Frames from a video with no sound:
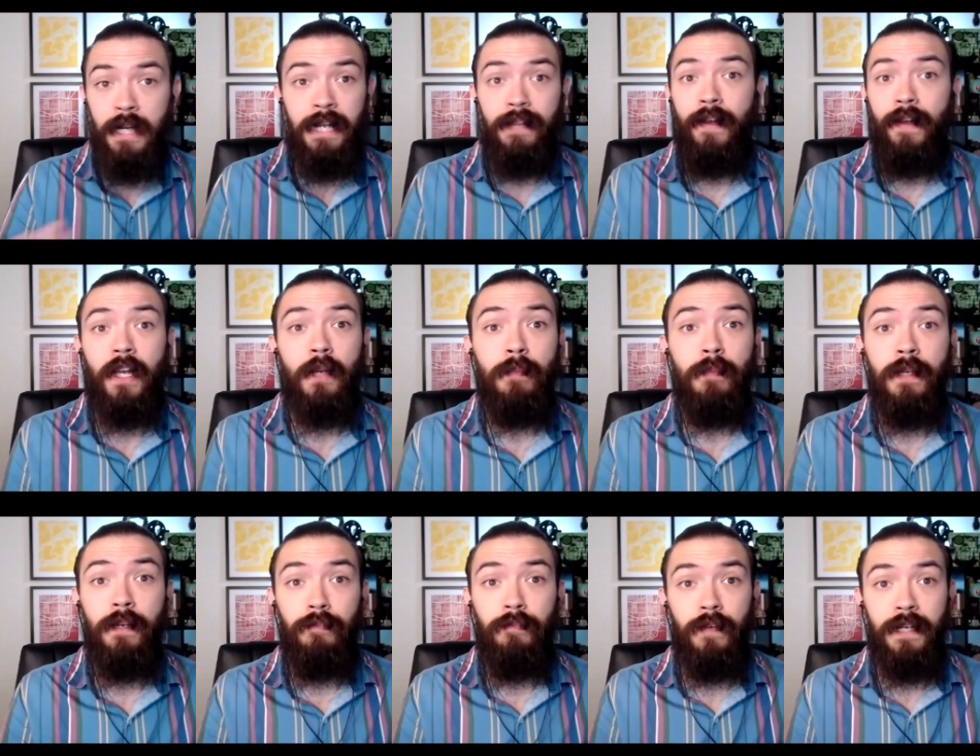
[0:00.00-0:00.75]
And that can
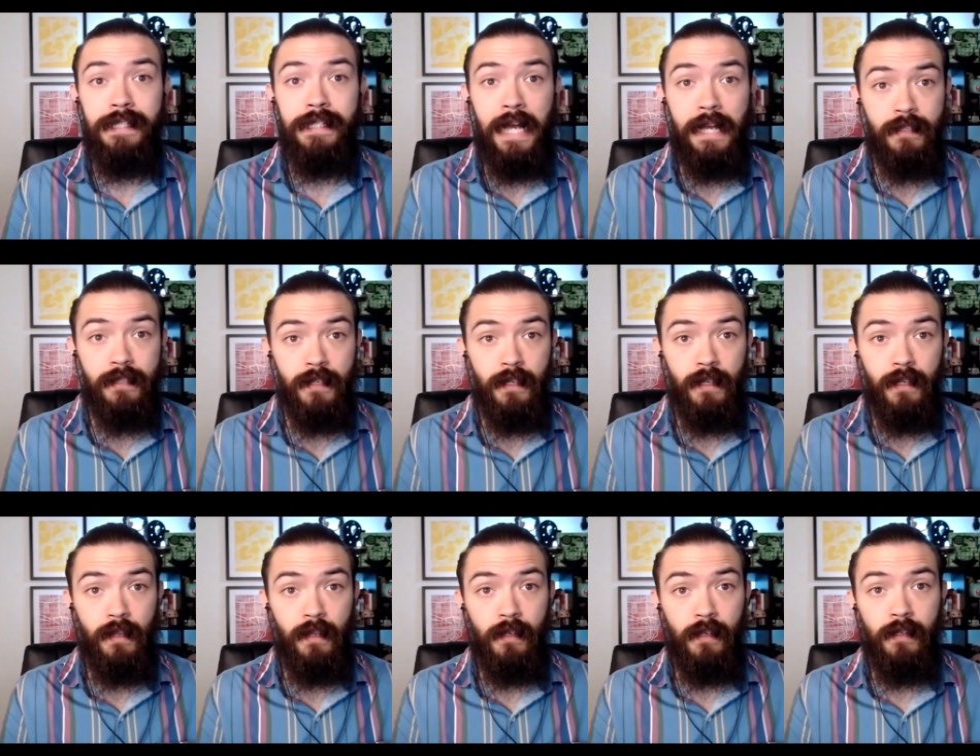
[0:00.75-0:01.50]
be a fantastic
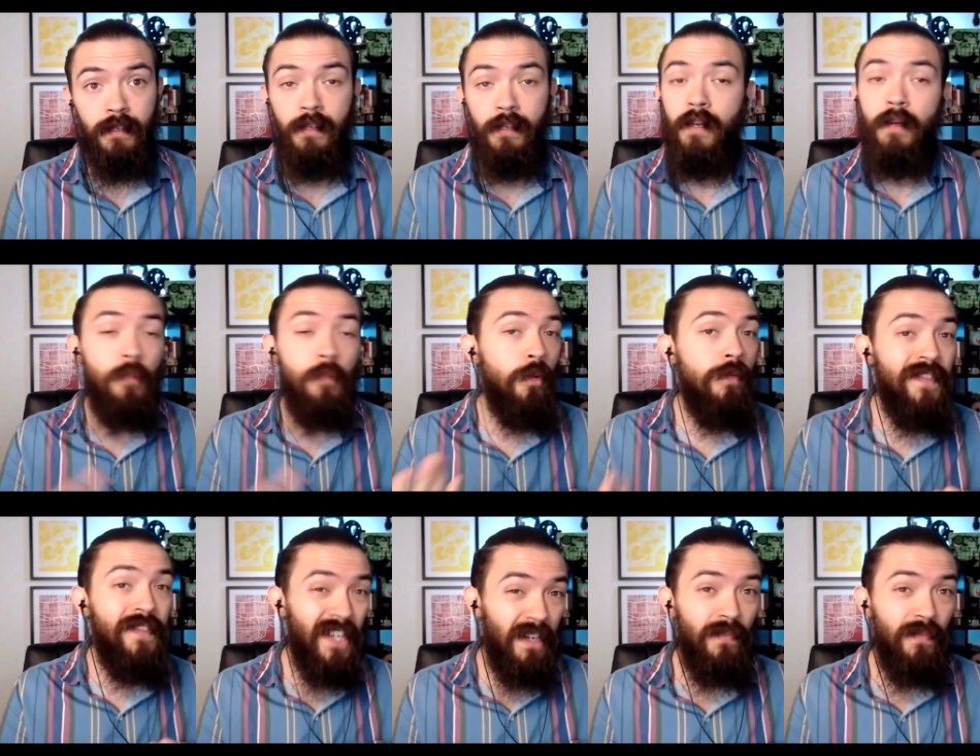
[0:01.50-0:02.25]
thing. But
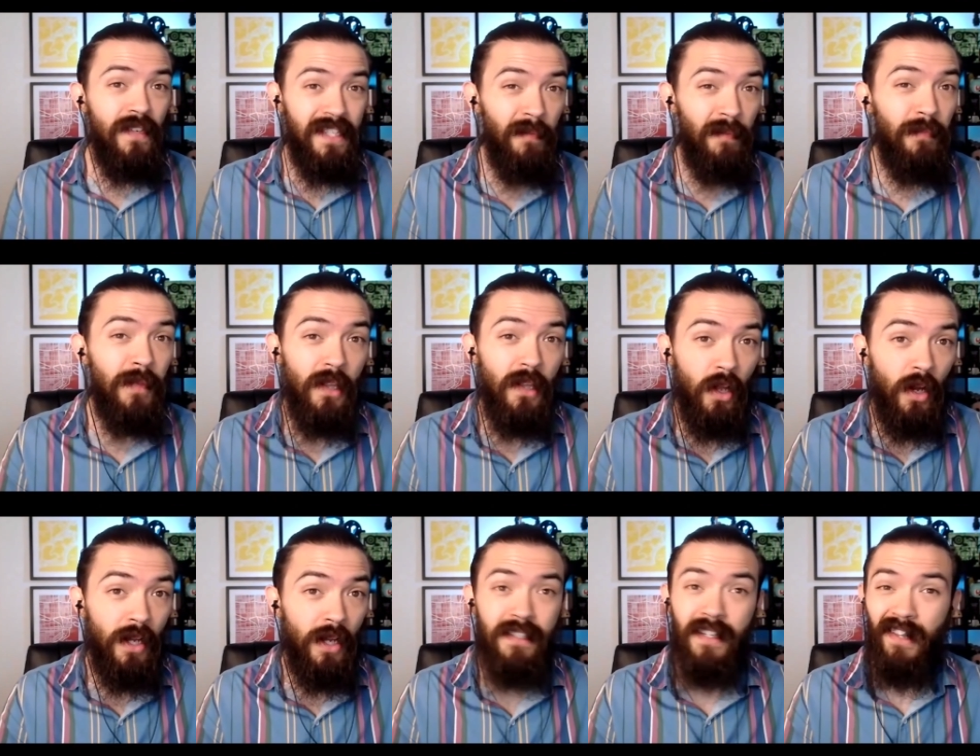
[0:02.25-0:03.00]
we've seen for some
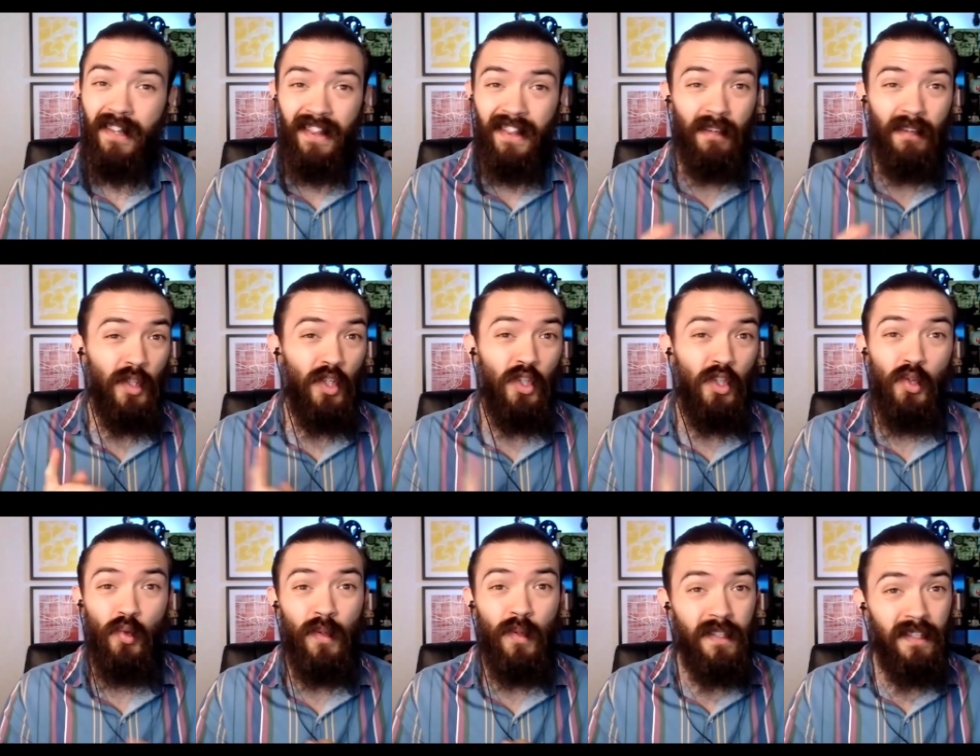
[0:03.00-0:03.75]
clients, either their
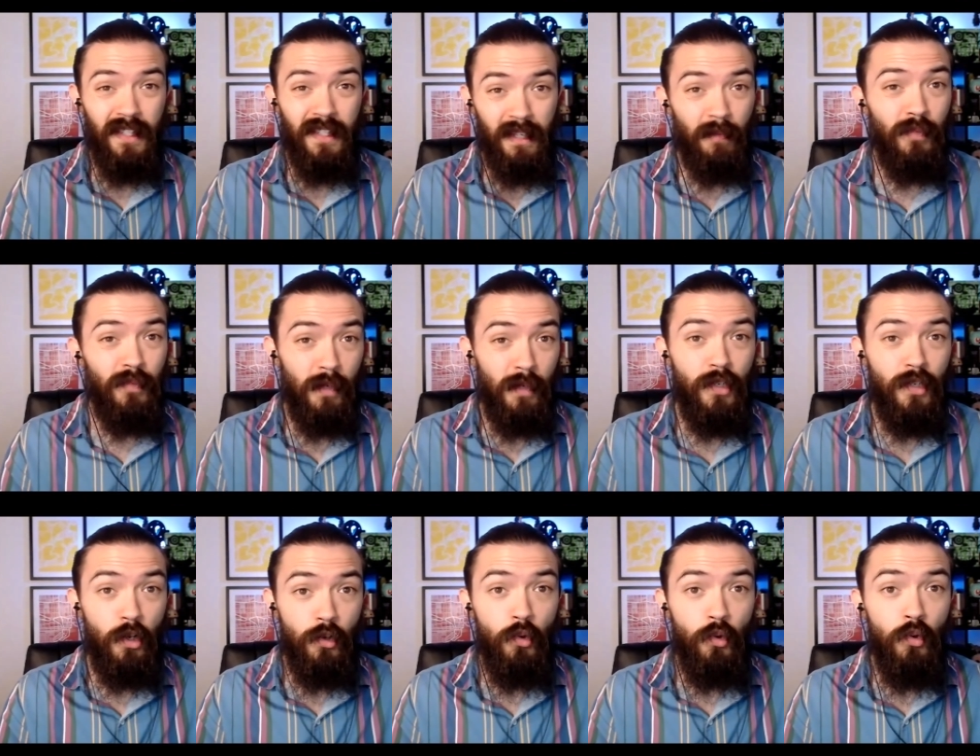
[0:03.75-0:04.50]
insurance is sometimes
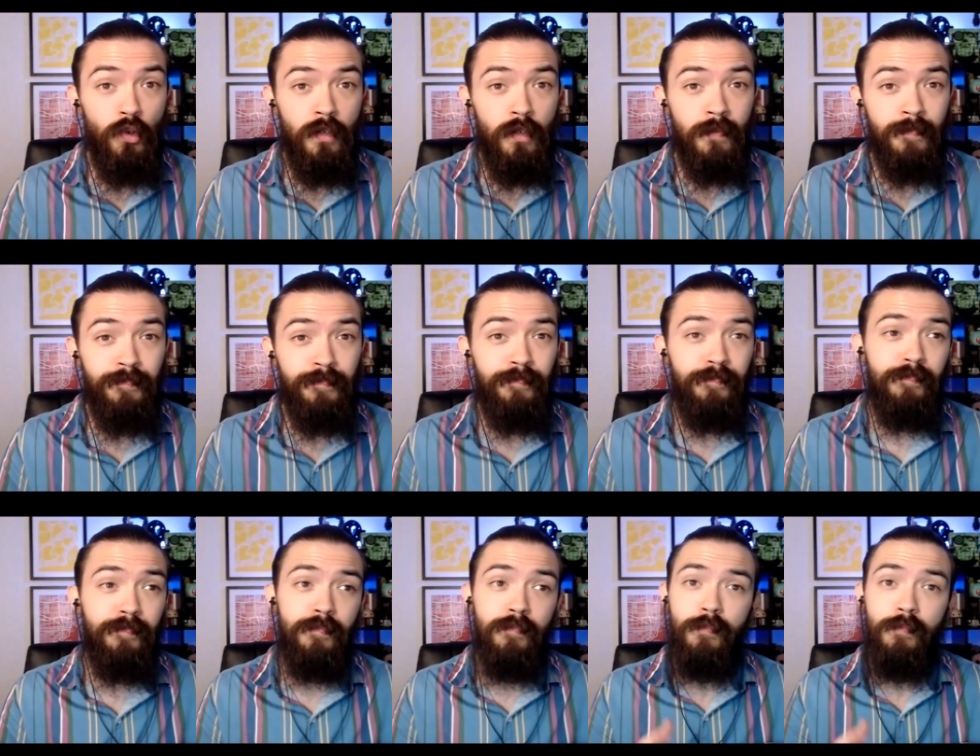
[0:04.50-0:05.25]
no good,
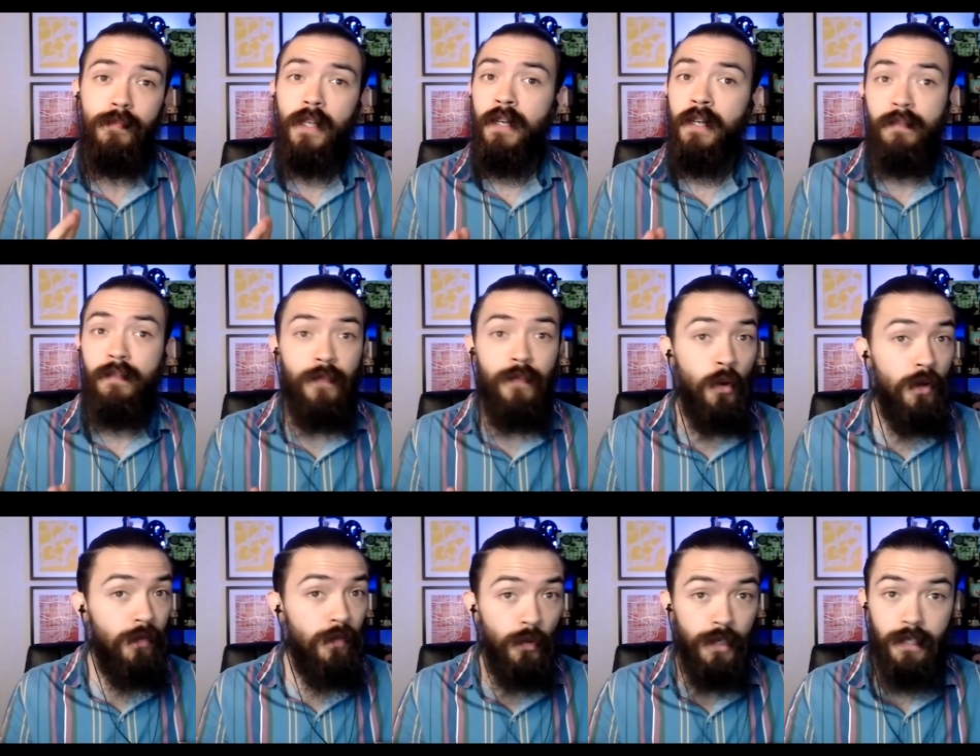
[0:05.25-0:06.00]

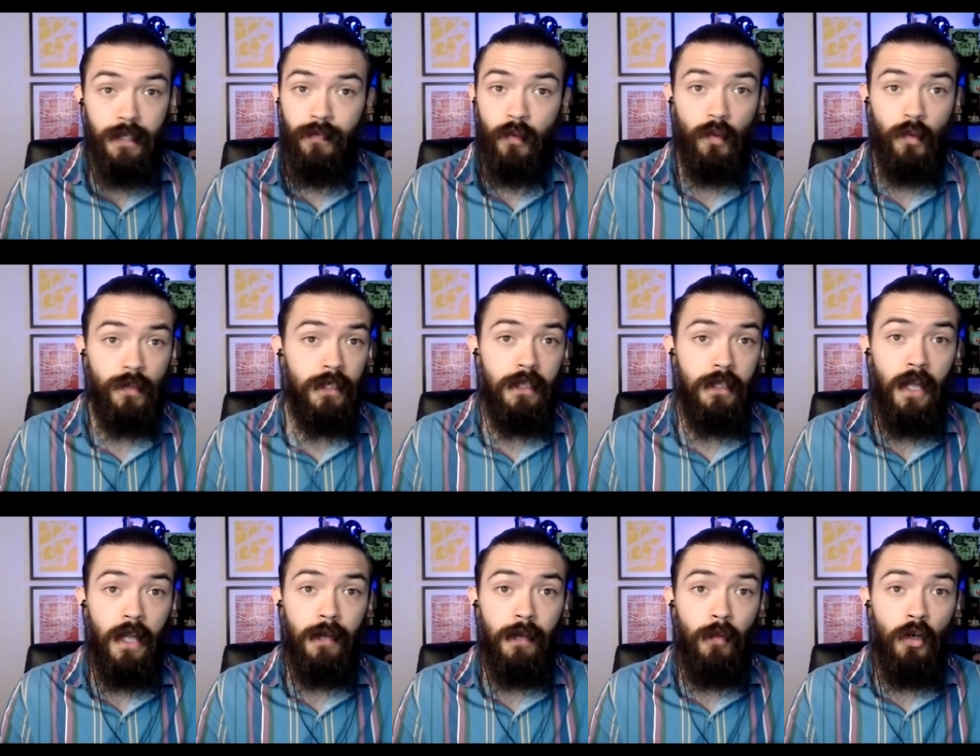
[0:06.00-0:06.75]
very, very difficult to
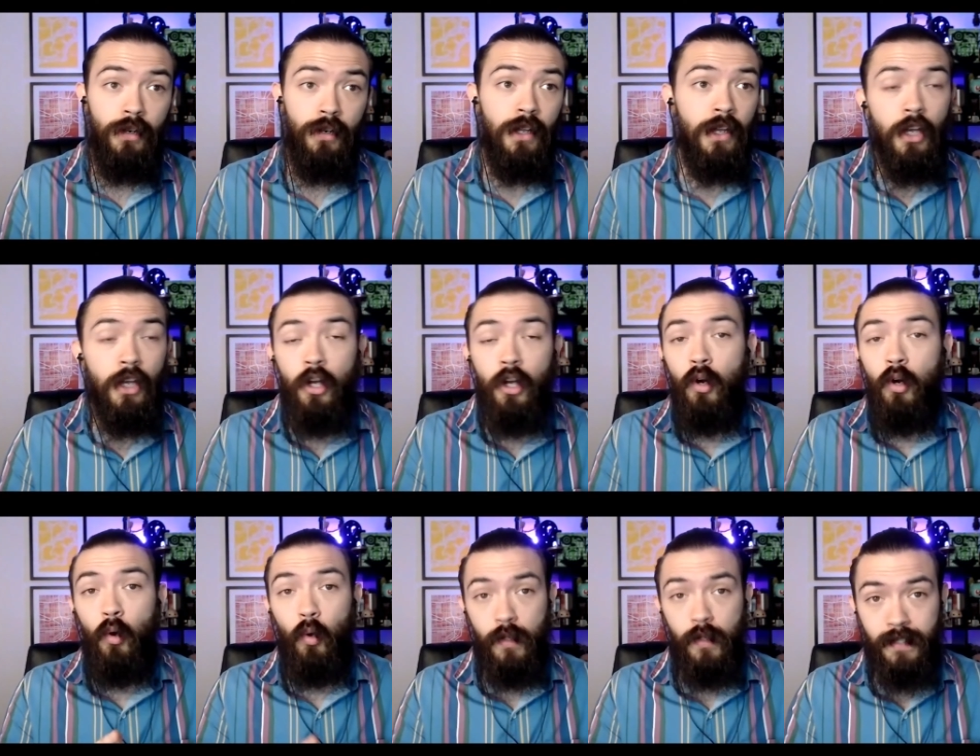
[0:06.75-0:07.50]
claim on,
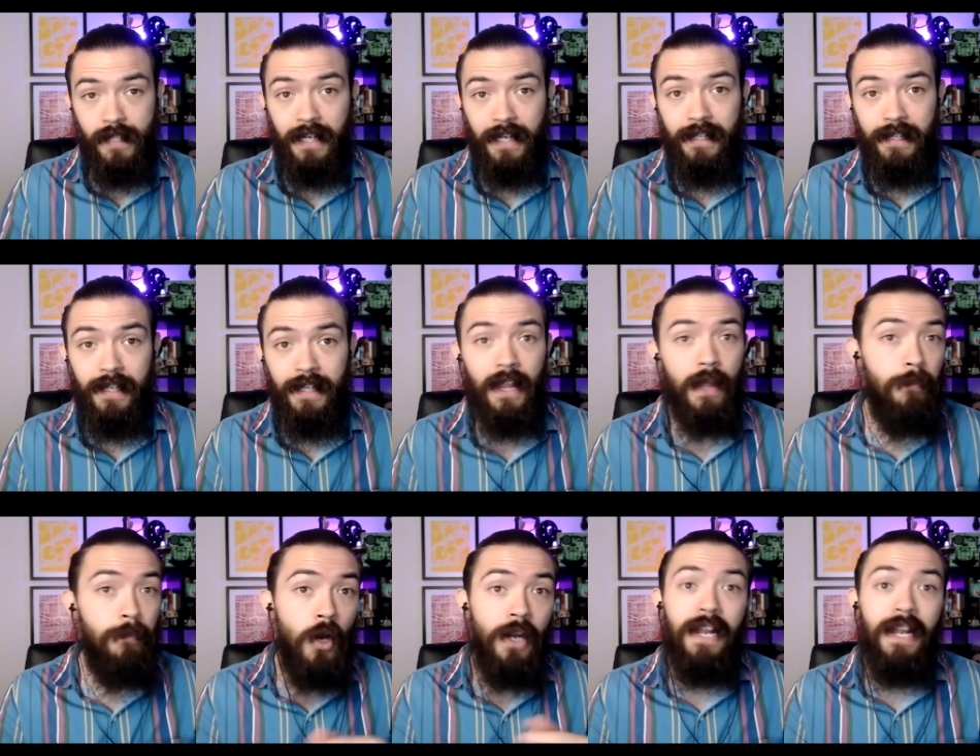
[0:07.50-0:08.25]
or secondly,
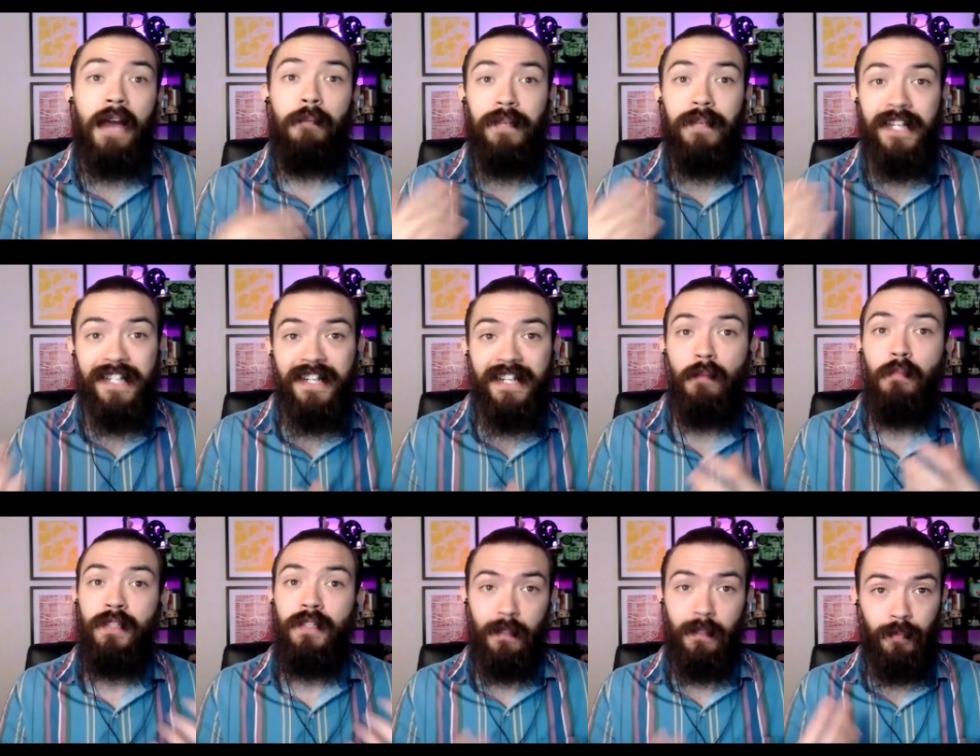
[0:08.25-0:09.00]
they might be
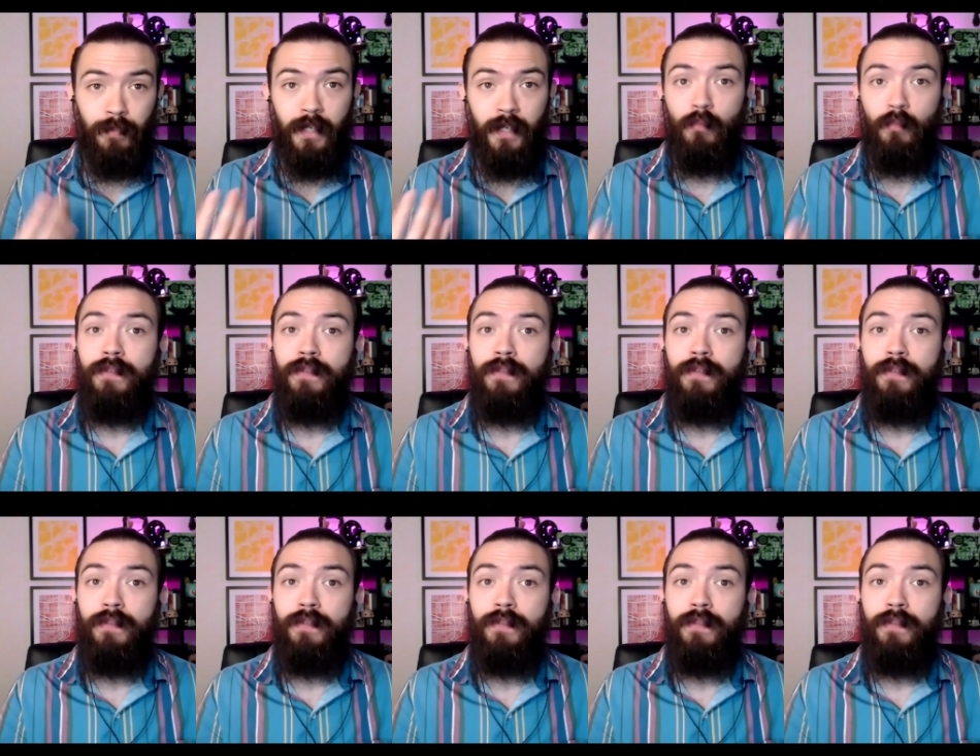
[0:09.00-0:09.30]
double dipping.